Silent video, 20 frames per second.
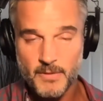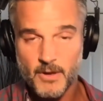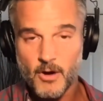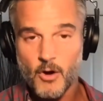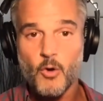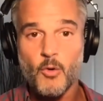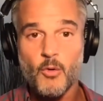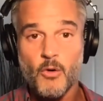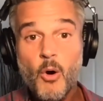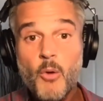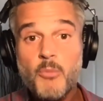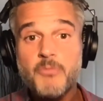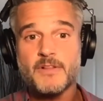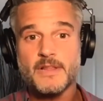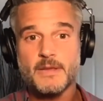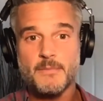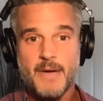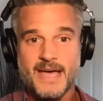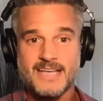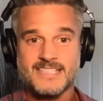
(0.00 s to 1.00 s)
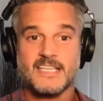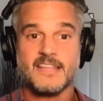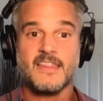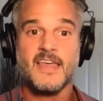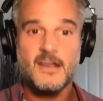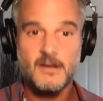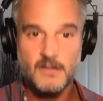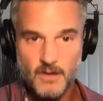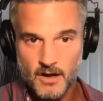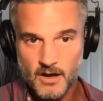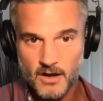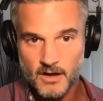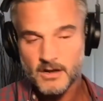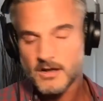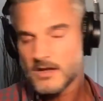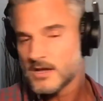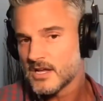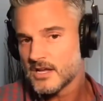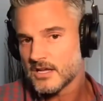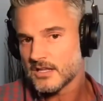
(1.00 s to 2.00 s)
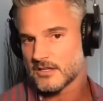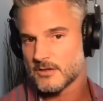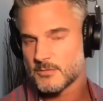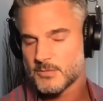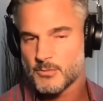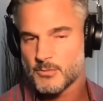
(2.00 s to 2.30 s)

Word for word: ho- hopefully passing that along a little okay.